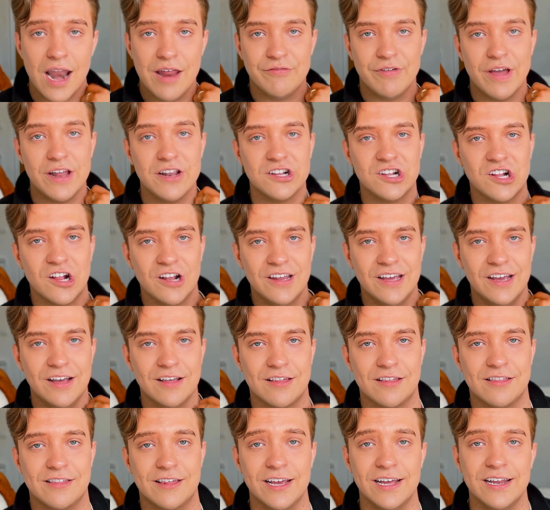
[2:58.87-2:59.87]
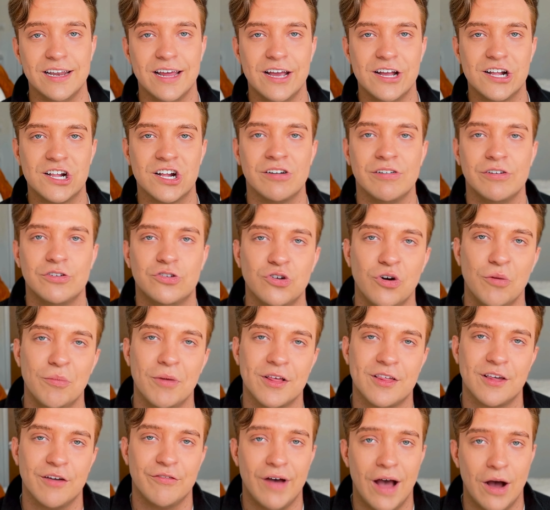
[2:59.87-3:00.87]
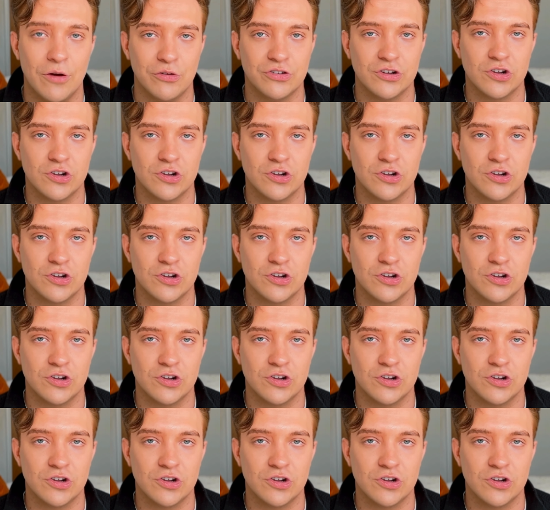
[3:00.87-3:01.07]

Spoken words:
eventually, as a teenager, I taught myself how to